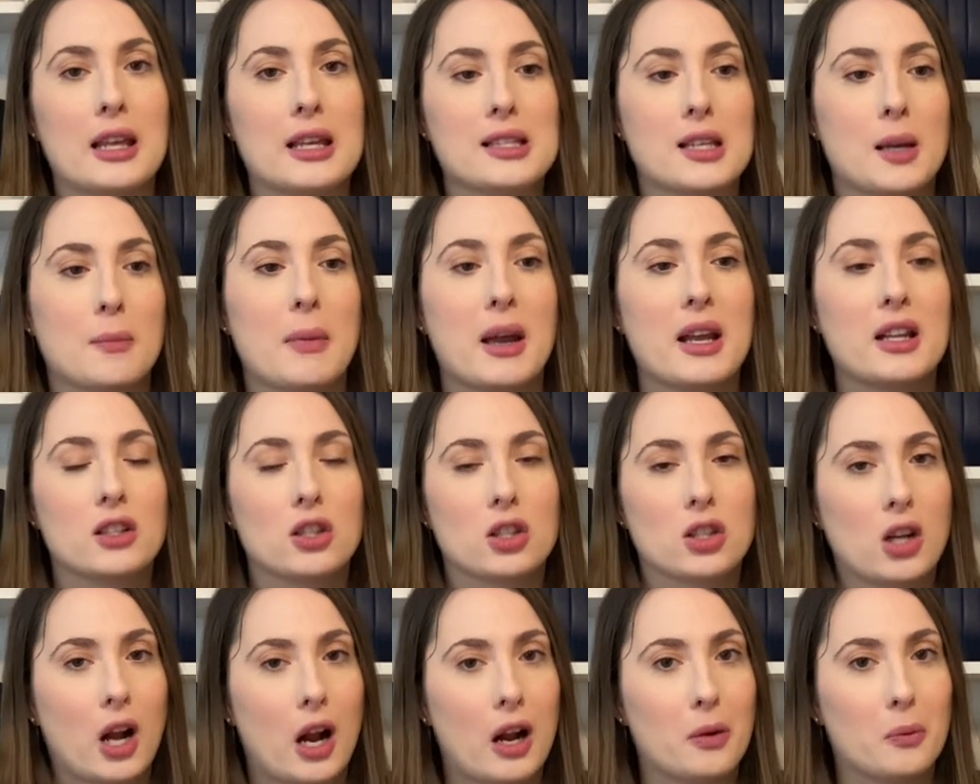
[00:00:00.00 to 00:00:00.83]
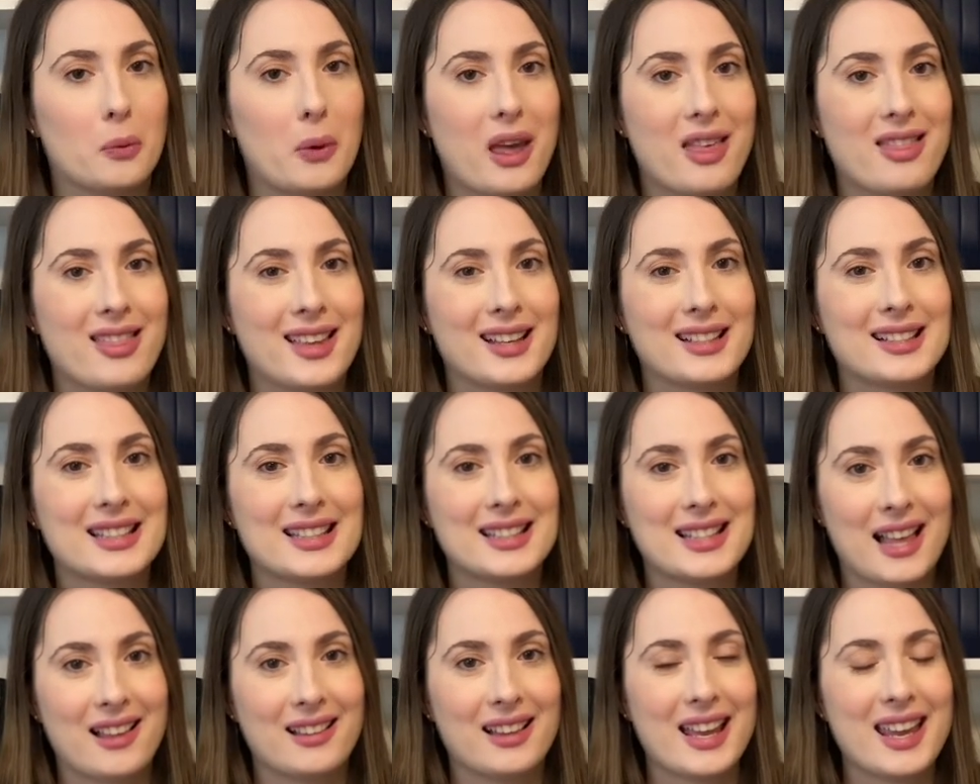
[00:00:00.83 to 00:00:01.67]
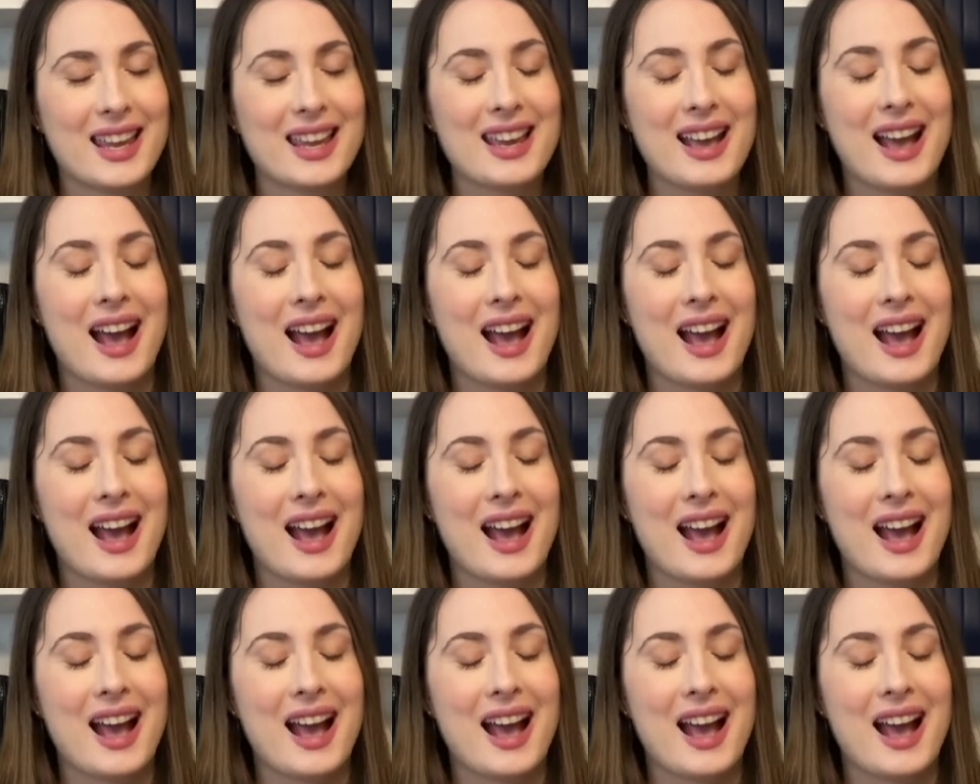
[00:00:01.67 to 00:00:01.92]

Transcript: I might start with selling,